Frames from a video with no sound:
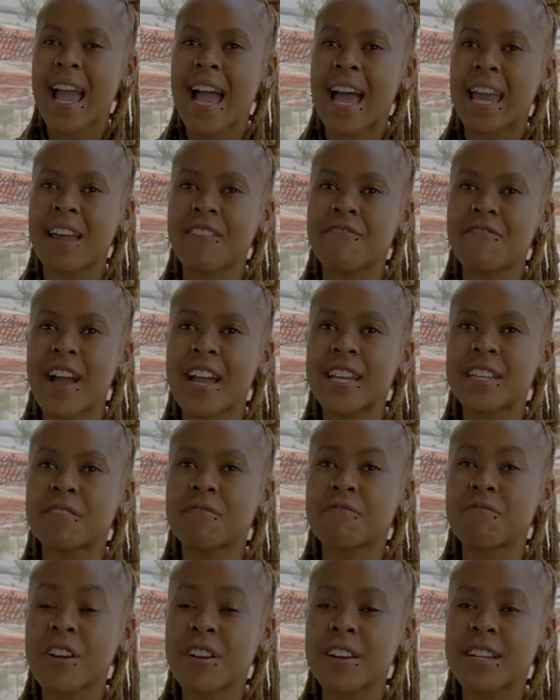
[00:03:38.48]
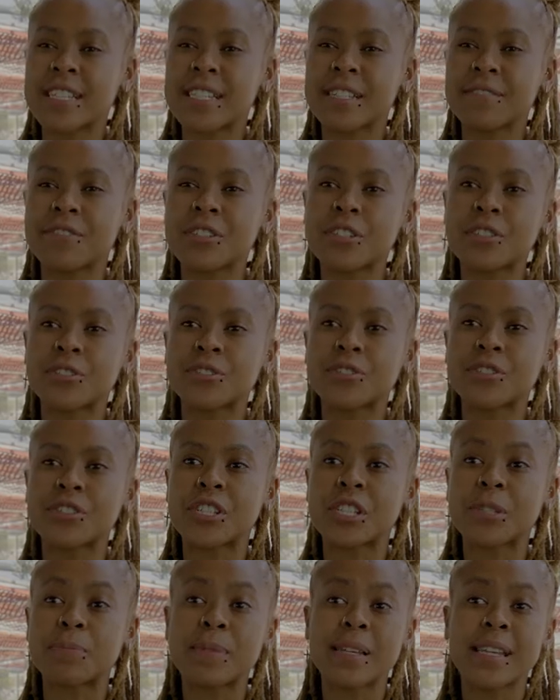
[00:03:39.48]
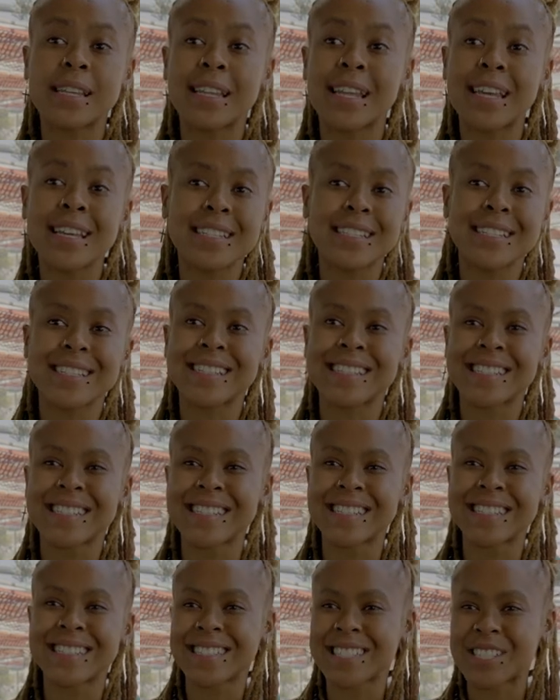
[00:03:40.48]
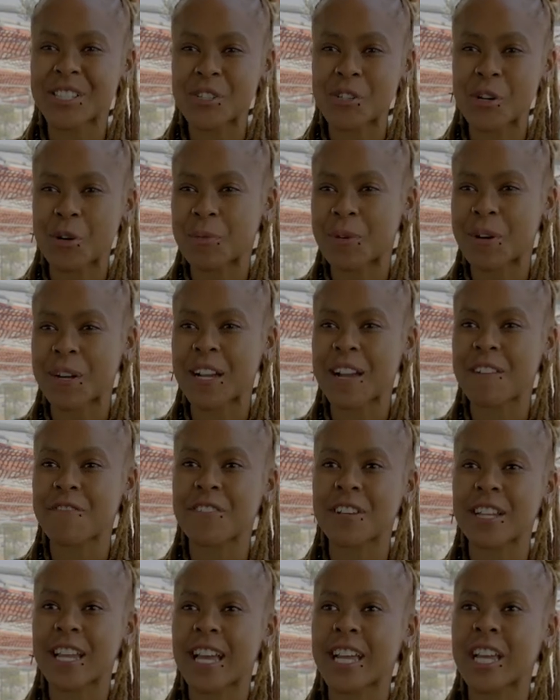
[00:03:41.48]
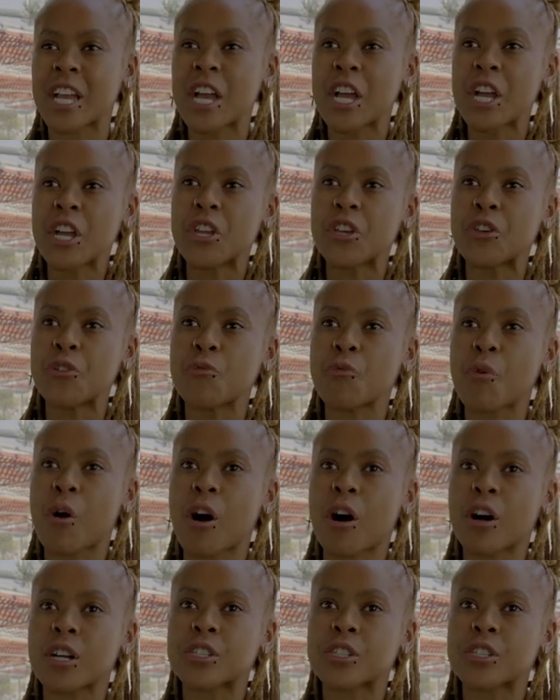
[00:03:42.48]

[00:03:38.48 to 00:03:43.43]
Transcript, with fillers: And I find it very difficult to just be lazy and chilled in Joburg. I feel like you are